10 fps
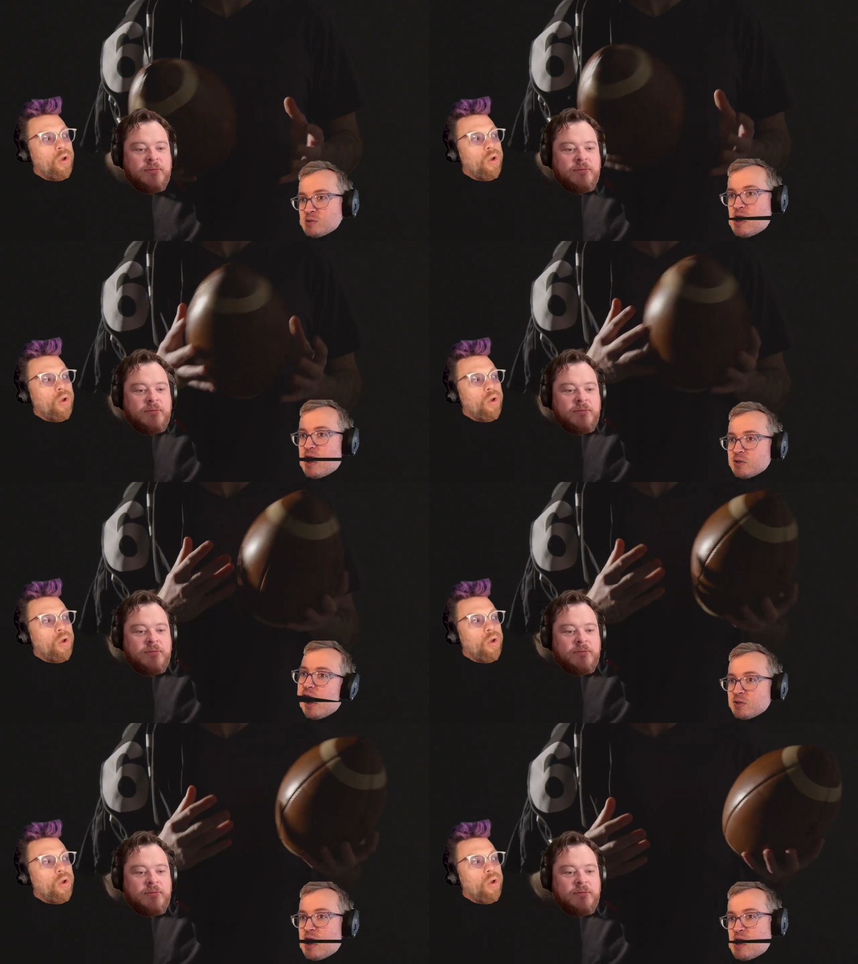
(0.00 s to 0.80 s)
Speaker 1: a
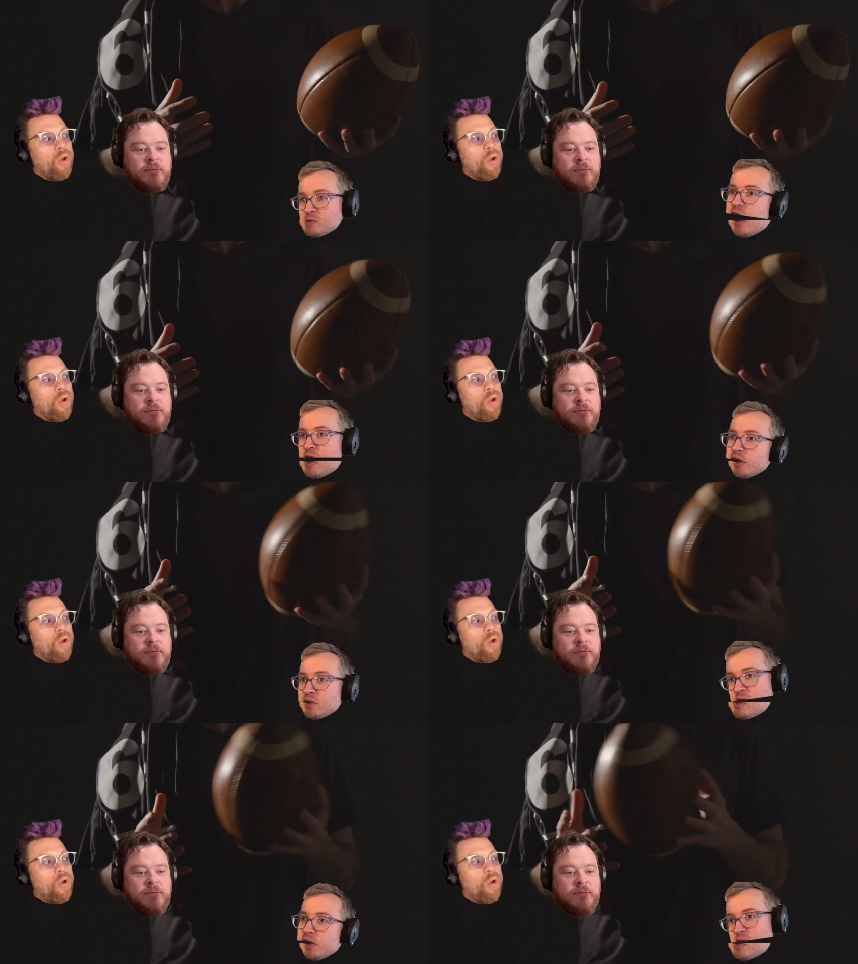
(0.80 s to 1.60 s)
football in just about
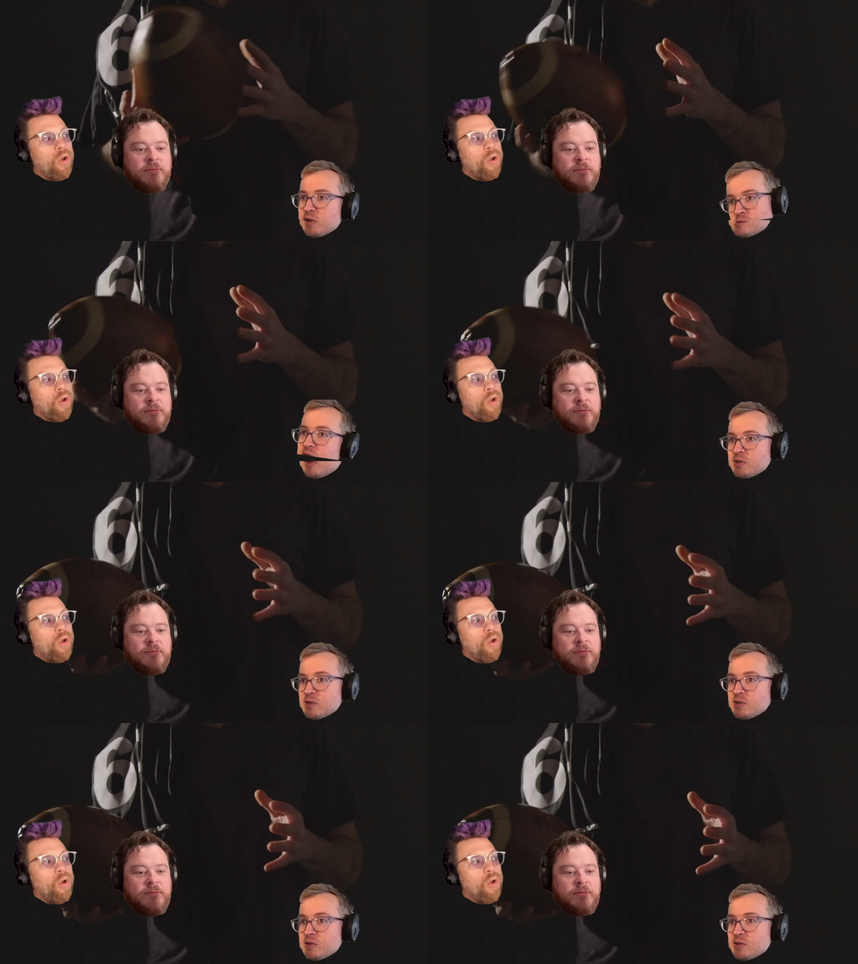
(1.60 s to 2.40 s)
every way that
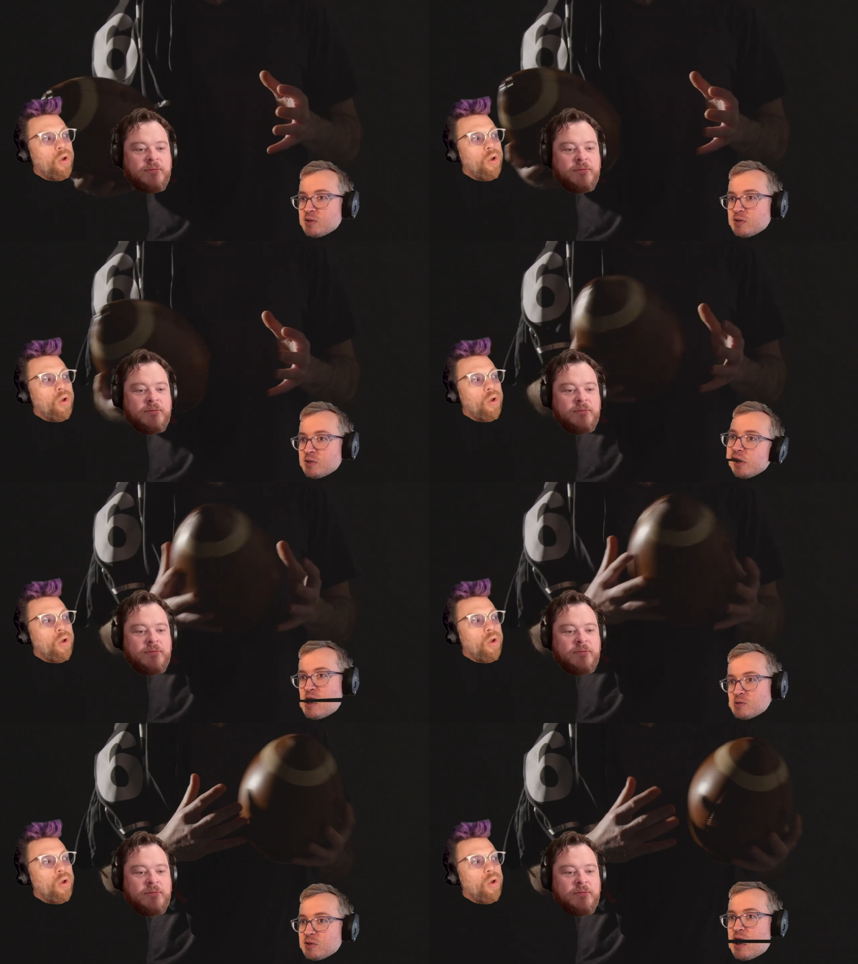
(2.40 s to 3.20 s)

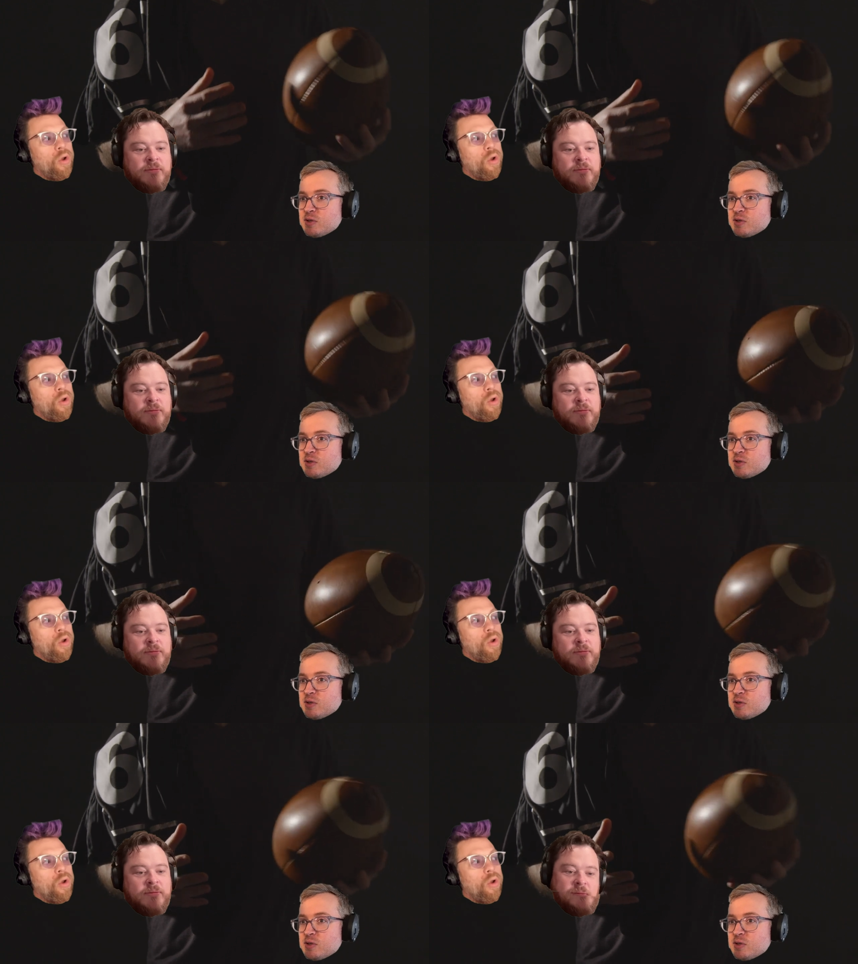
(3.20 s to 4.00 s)
we can
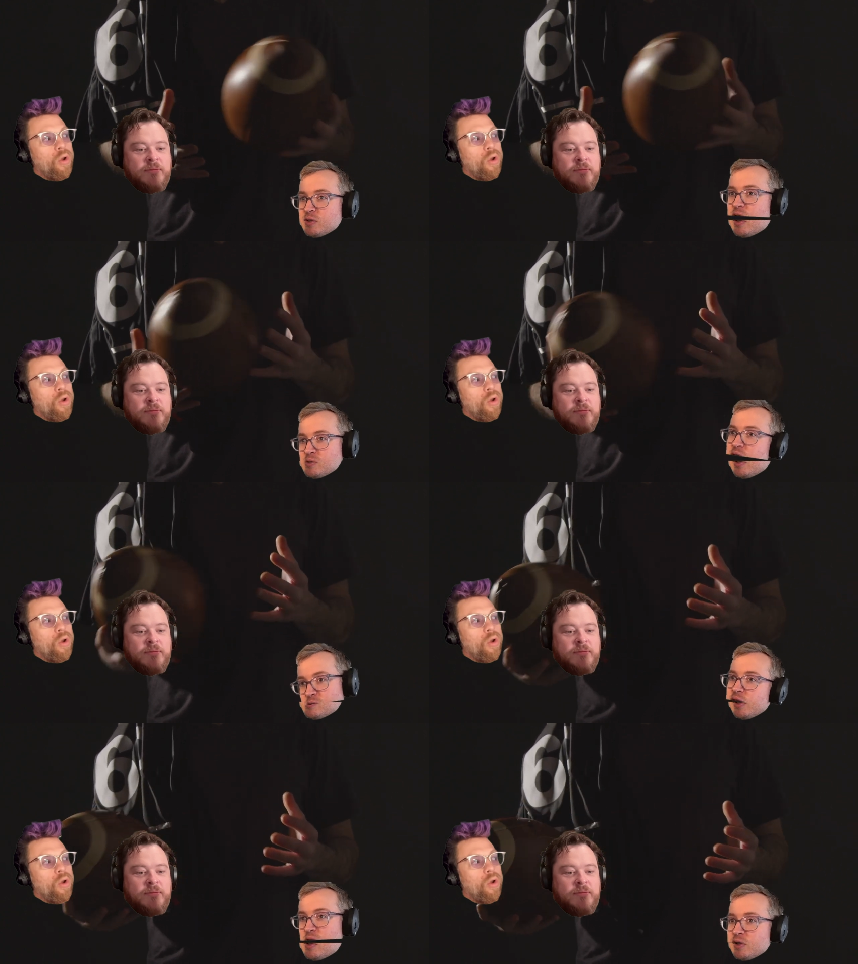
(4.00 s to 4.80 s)
mm-hmm. that
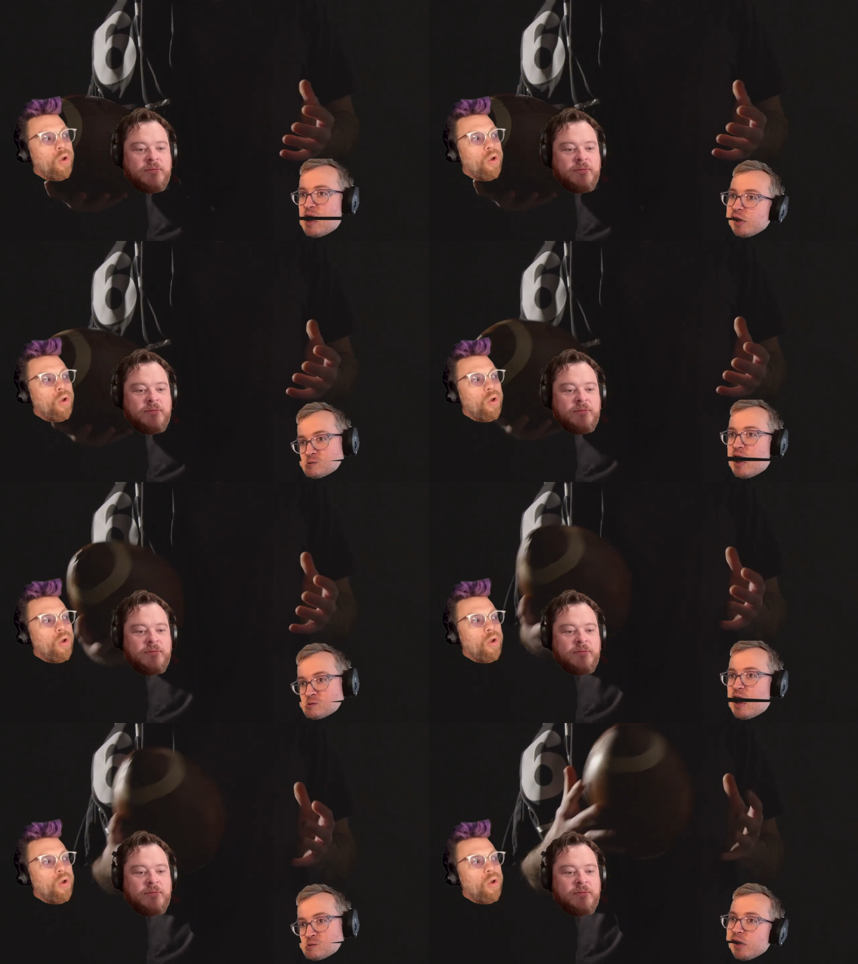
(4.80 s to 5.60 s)
we can as a
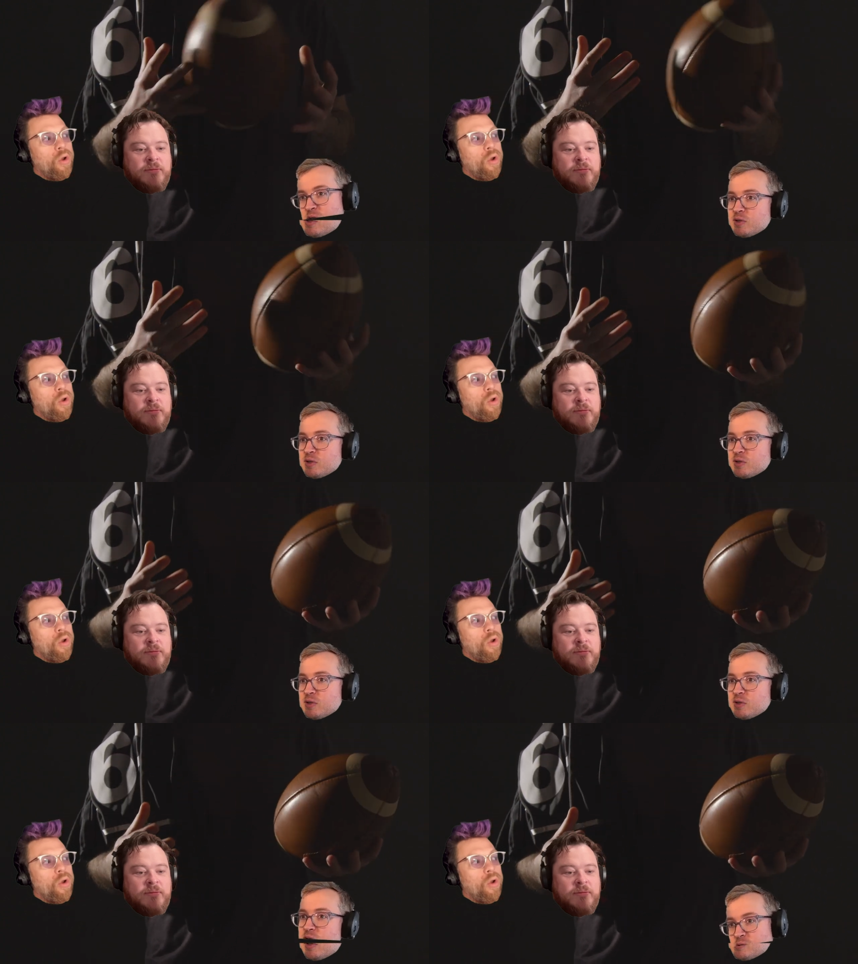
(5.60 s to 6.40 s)
human
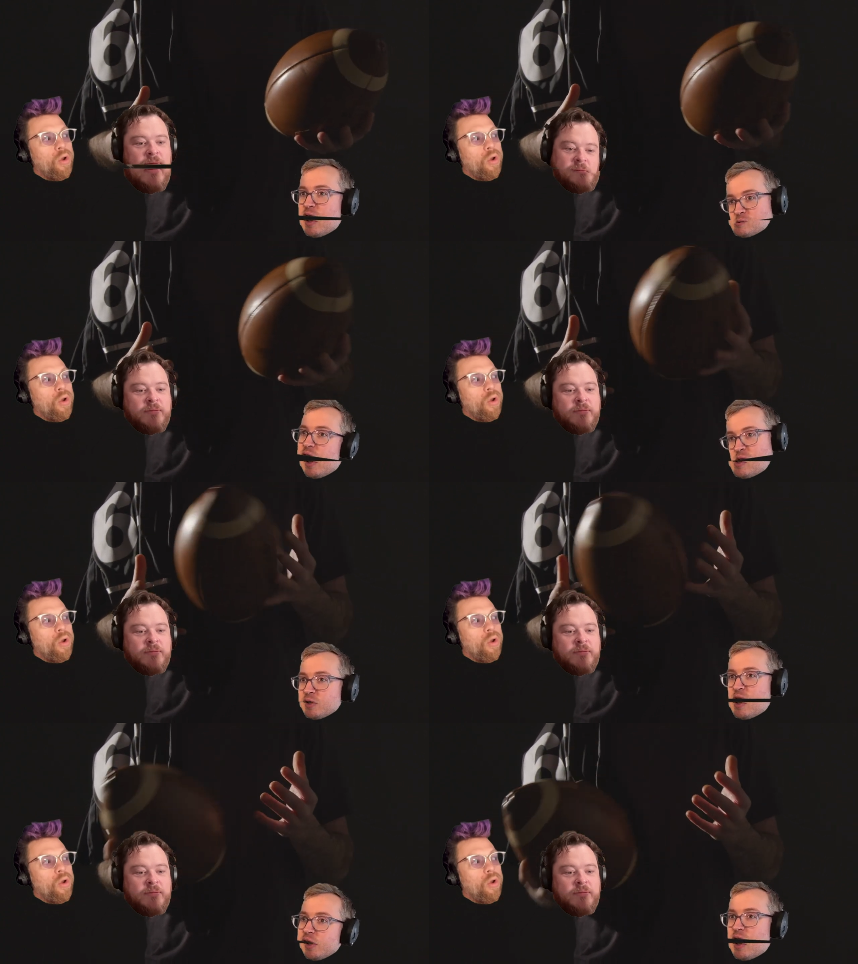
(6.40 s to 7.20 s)

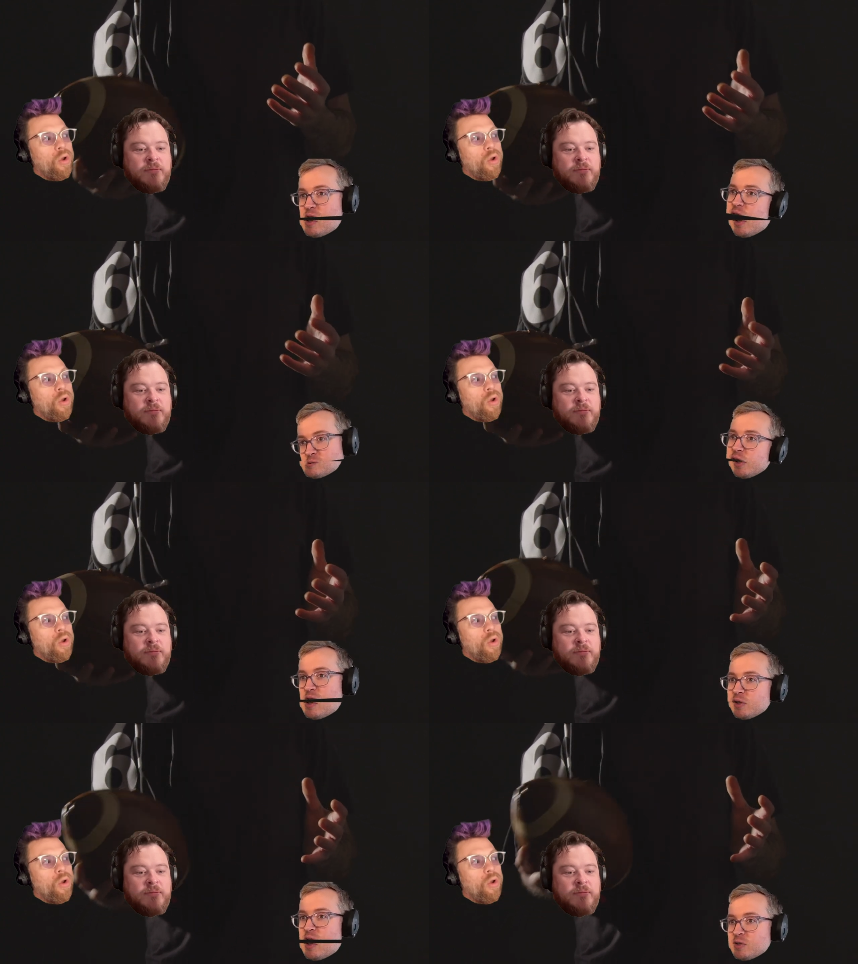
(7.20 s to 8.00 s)
species yeah. that we could
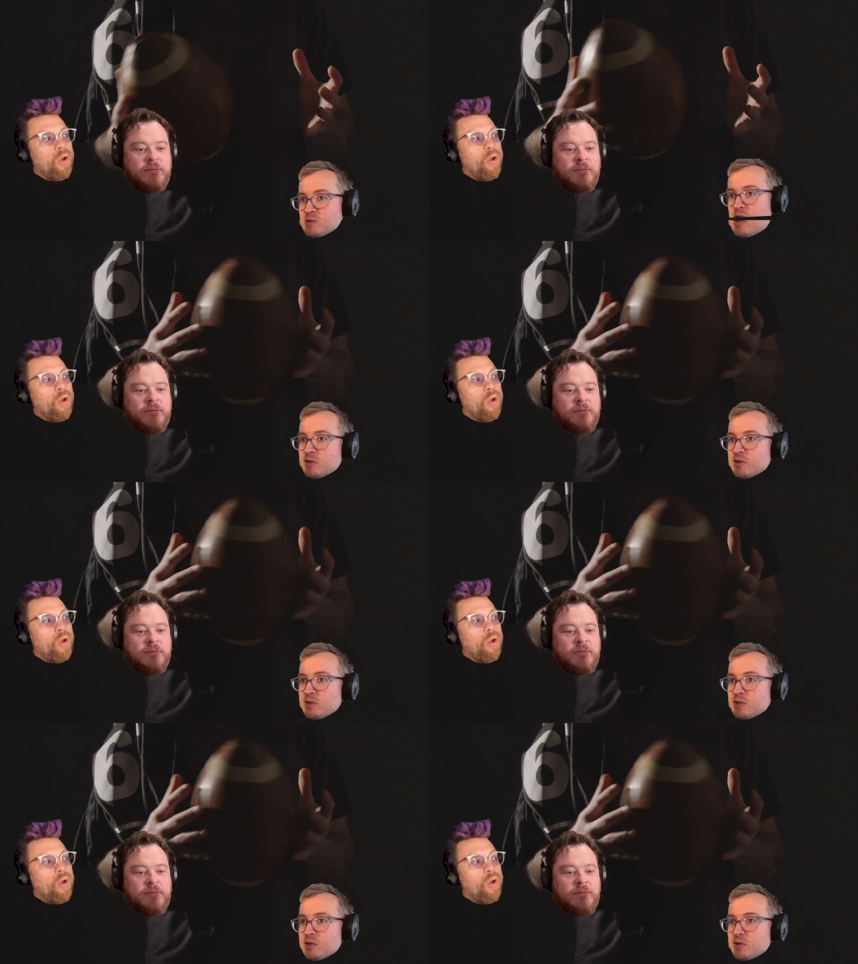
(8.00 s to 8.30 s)
possibly